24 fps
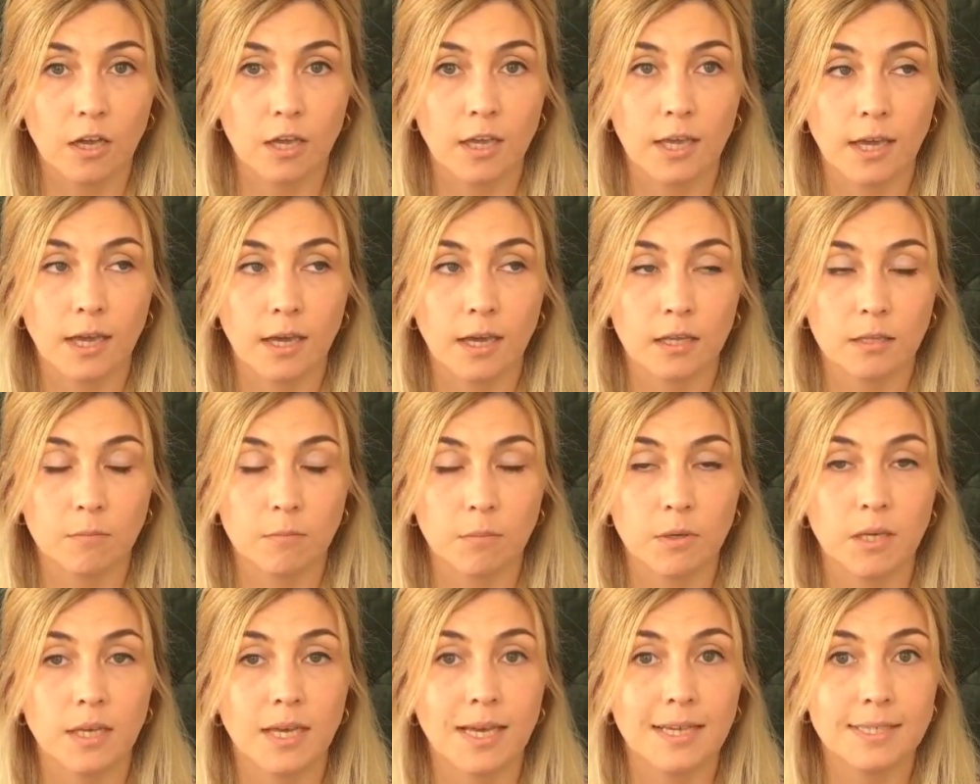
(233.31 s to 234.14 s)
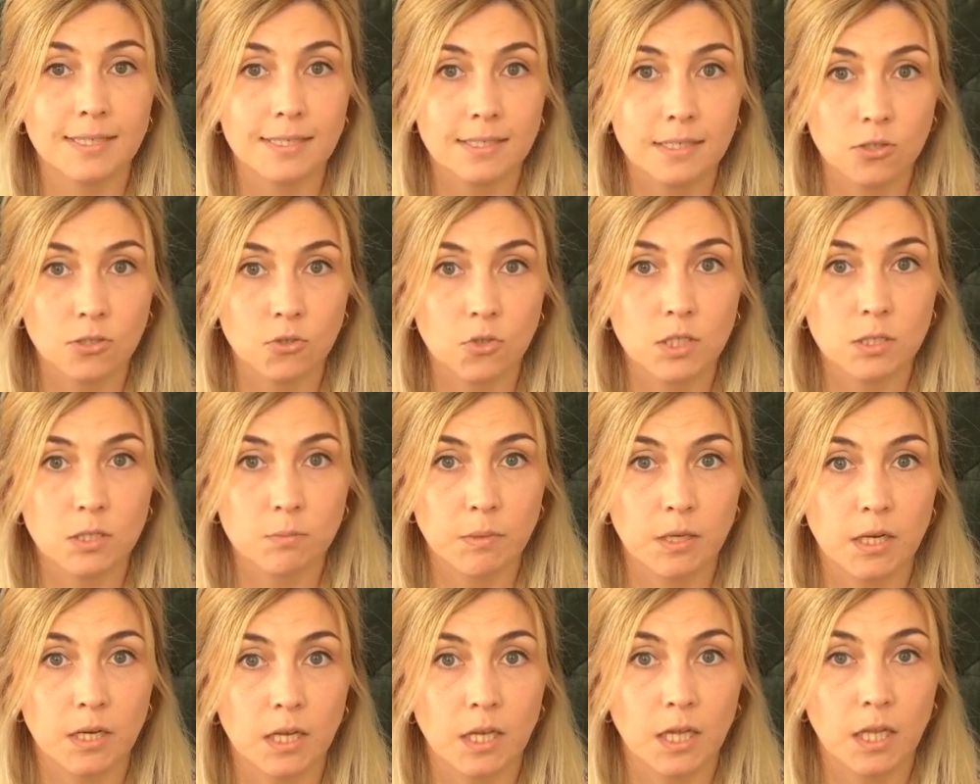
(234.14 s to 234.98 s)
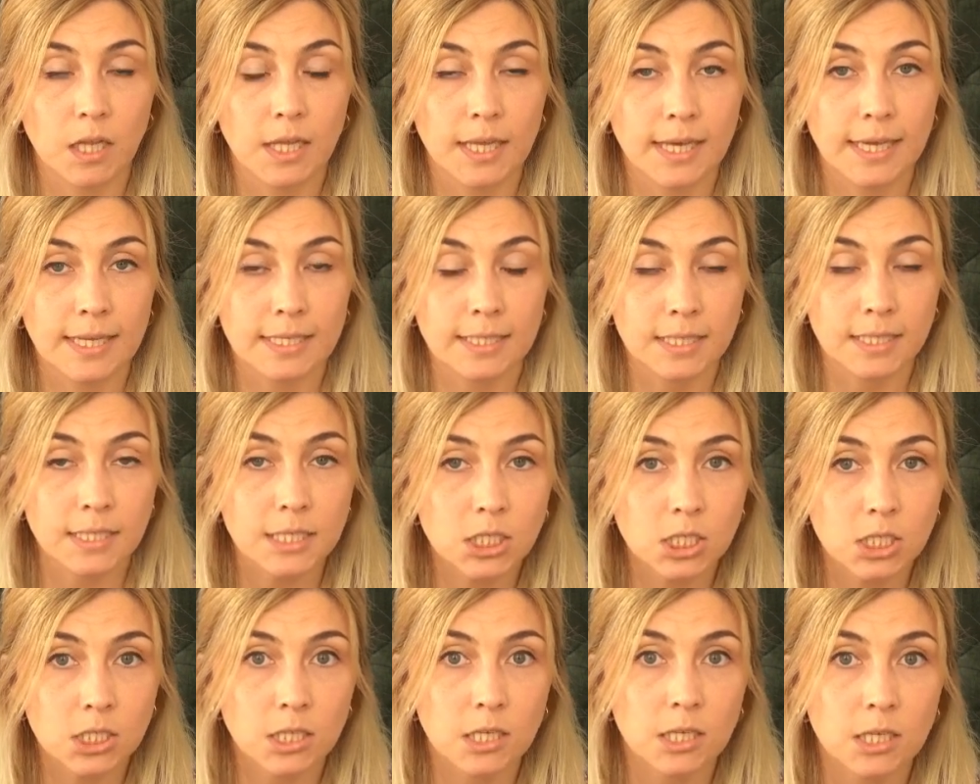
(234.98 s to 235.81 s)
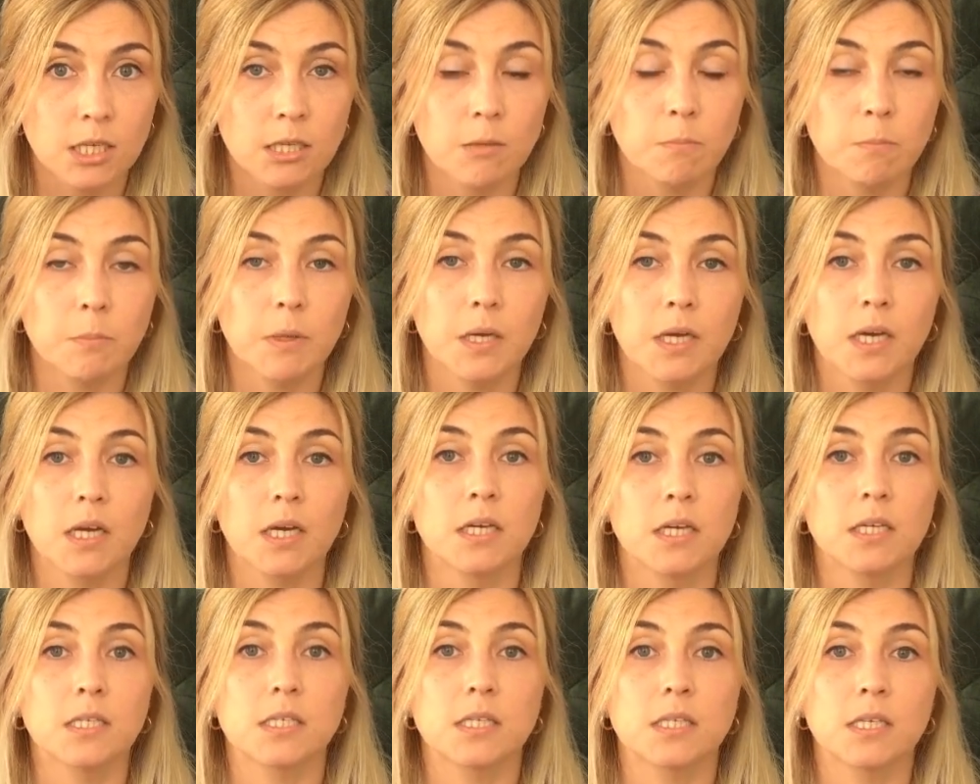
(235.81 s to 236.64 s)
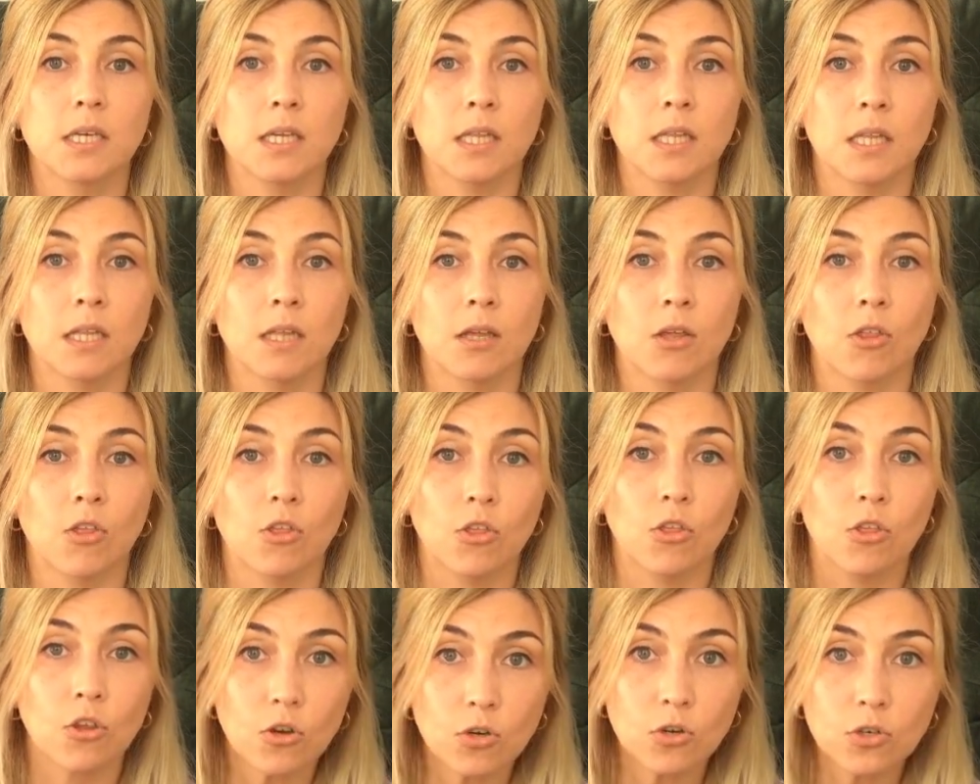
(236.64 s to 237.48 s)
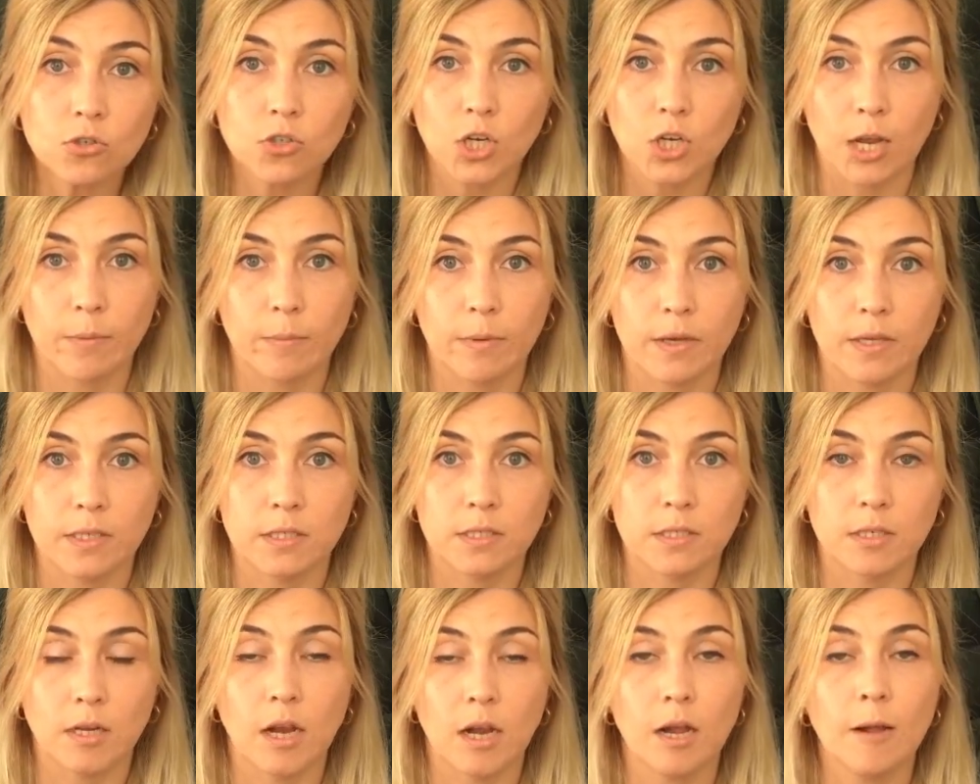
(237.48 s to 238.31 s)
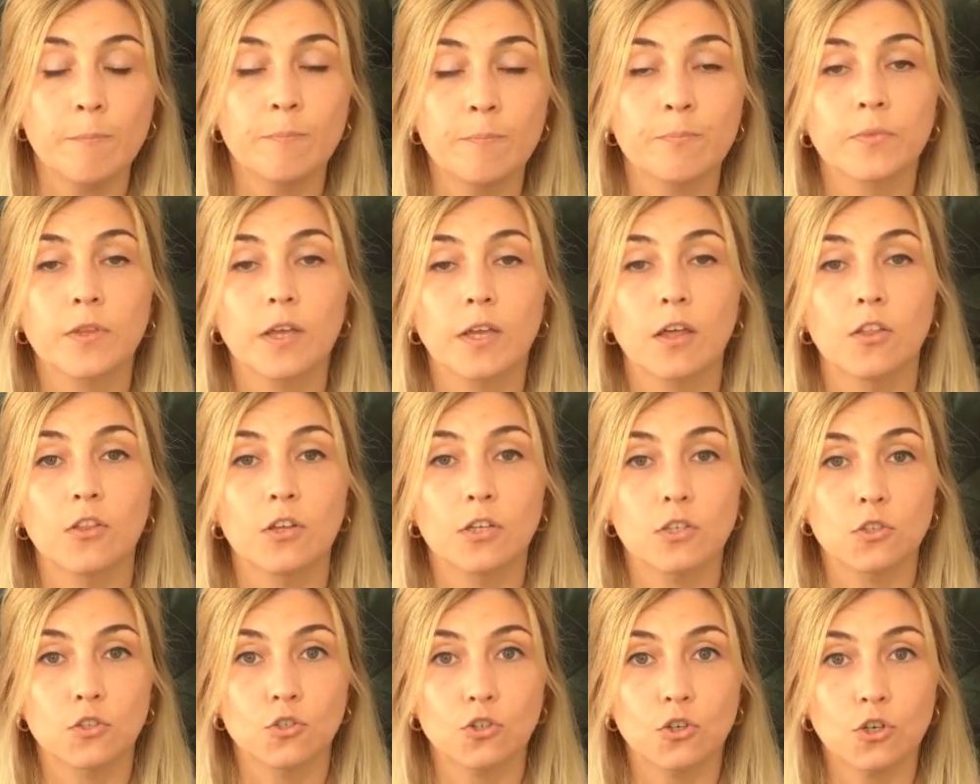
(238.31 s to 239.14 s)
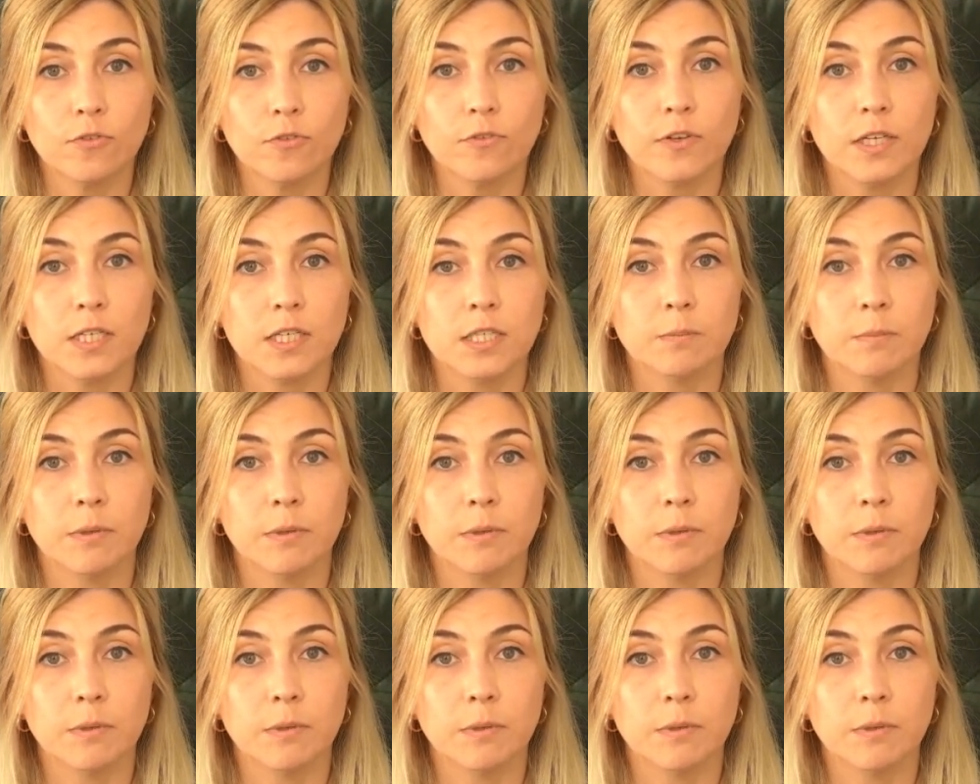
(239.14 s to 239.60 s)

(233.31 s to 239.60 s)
can be a serious medical condition because in the third trimester, the cervix